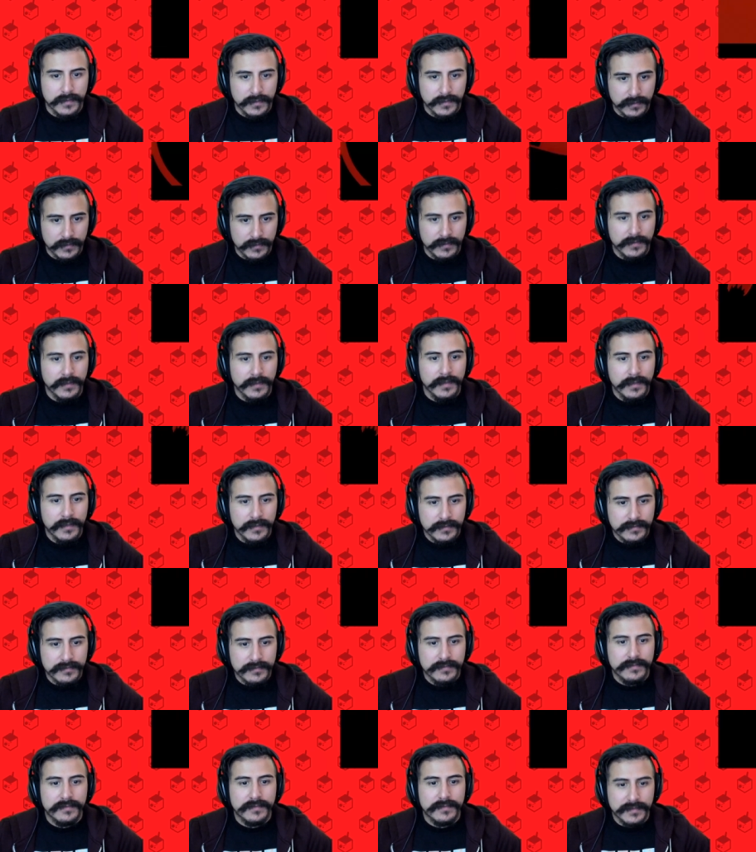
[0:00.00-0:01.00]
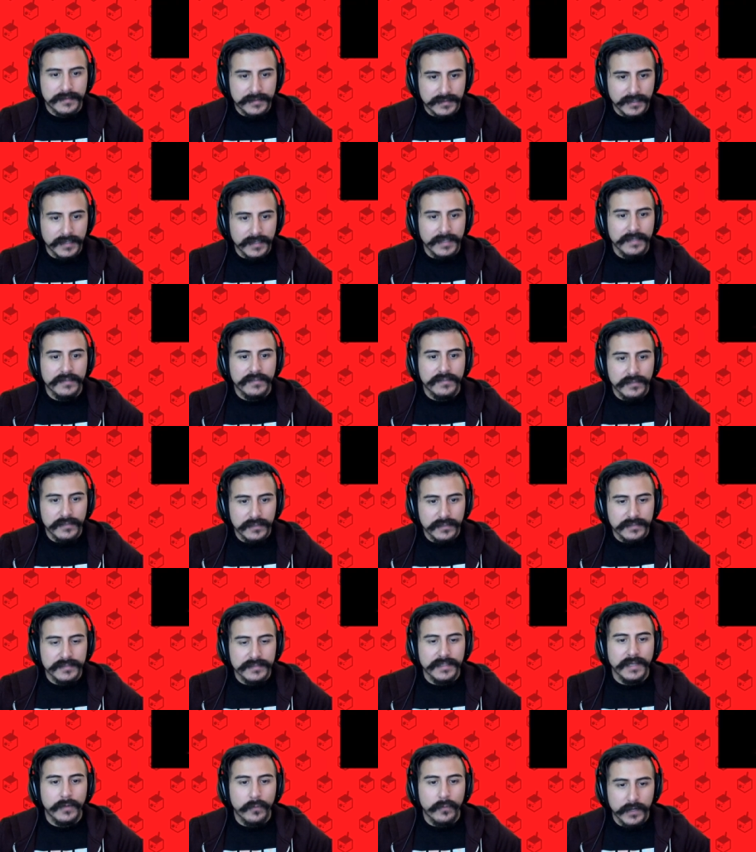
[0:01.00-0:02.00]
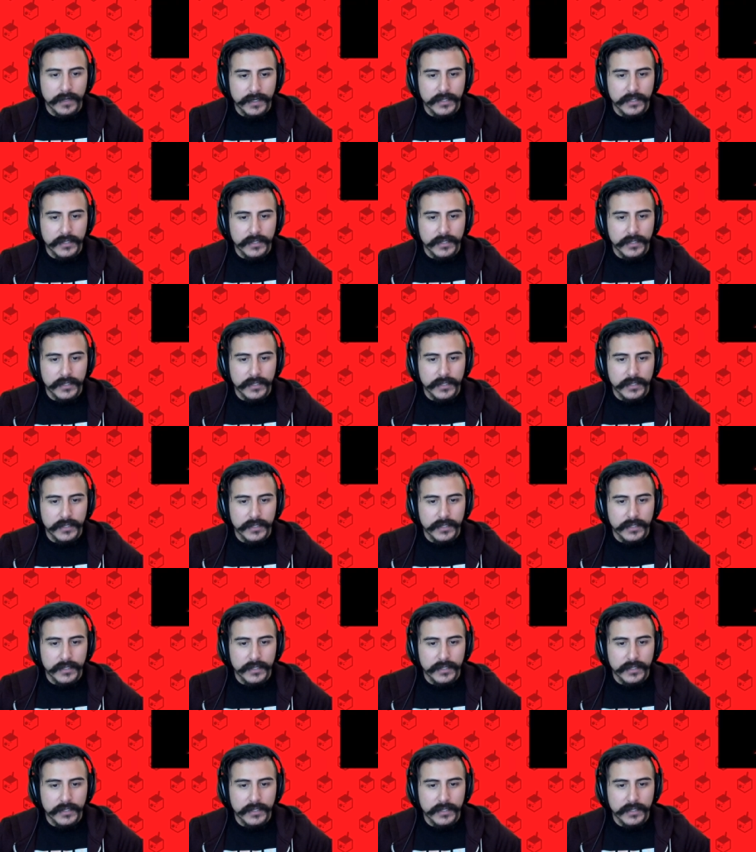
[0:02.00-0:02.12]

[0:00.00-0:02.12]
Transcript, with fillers: This this looks like what it